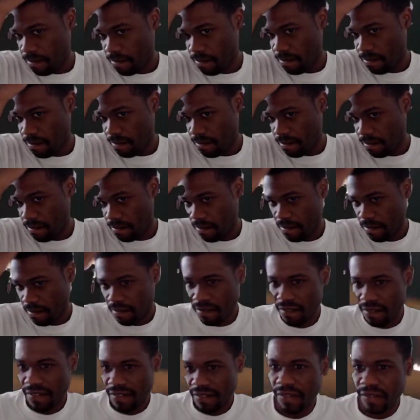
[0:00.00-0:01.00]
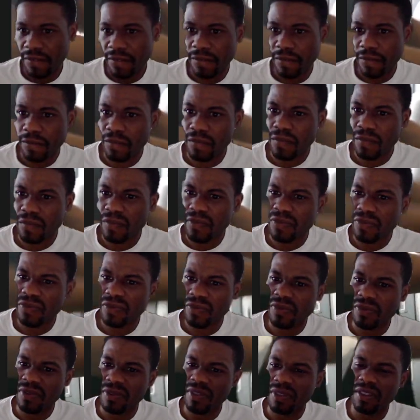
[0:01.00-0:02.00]
Man, I'm telling you
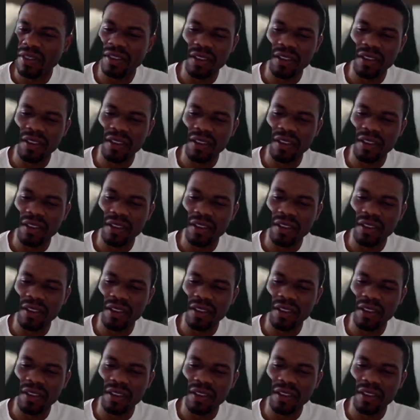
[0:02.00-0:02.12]
that